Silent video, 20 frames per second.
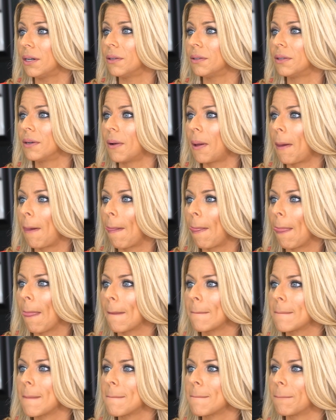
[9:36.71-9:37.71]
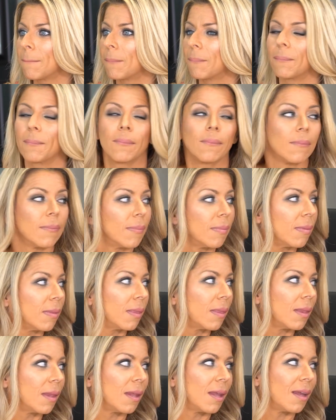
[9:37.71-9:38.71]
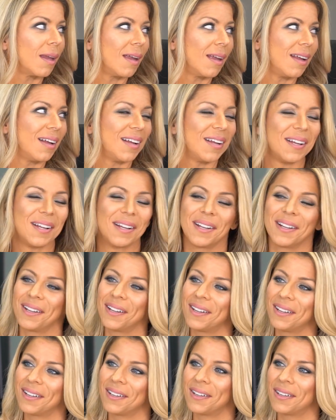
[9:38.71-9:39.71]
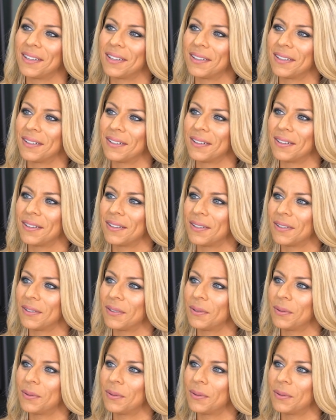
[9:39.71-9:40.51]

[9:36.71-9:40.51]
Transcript: it was 5 of us? 5 or 6 of us? And our